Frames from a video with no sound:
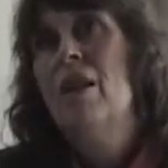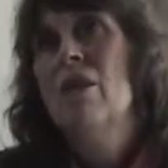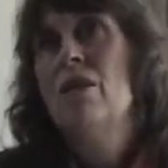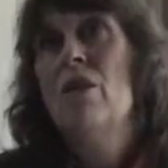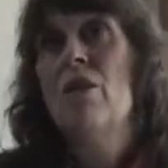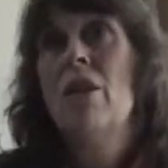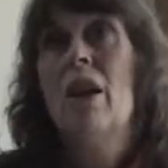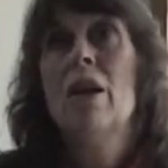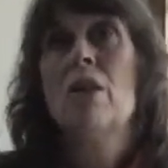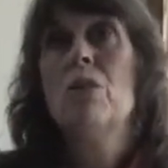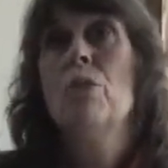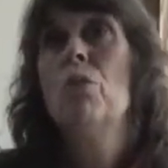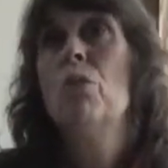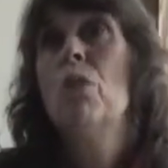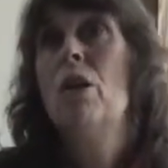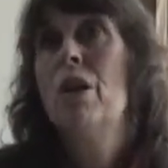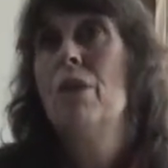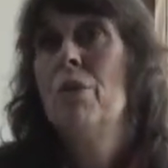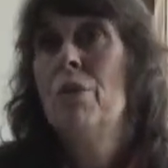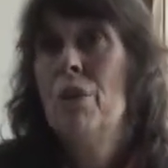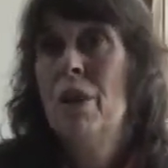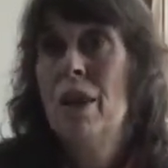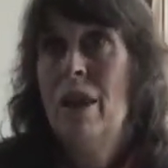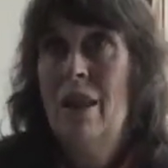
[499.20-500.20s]
So that's
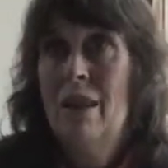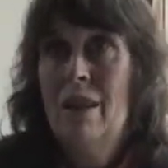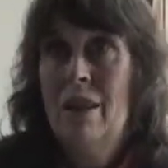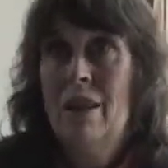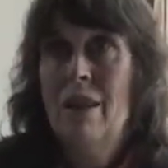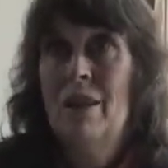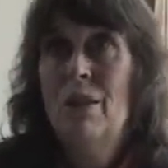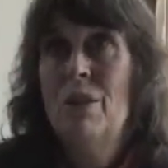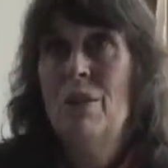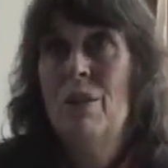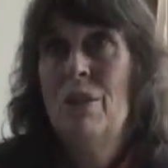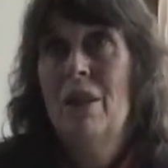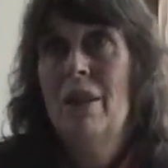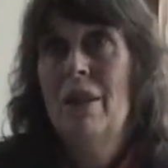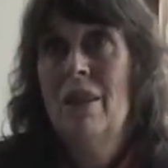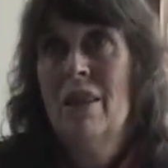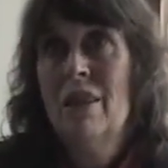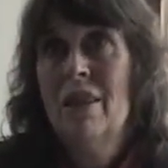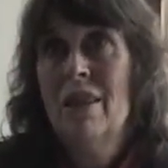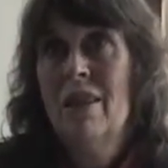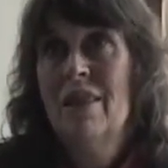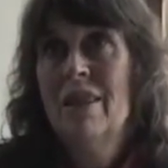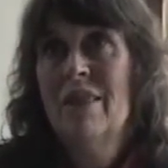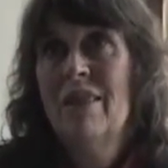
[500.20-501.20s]
one way to do it.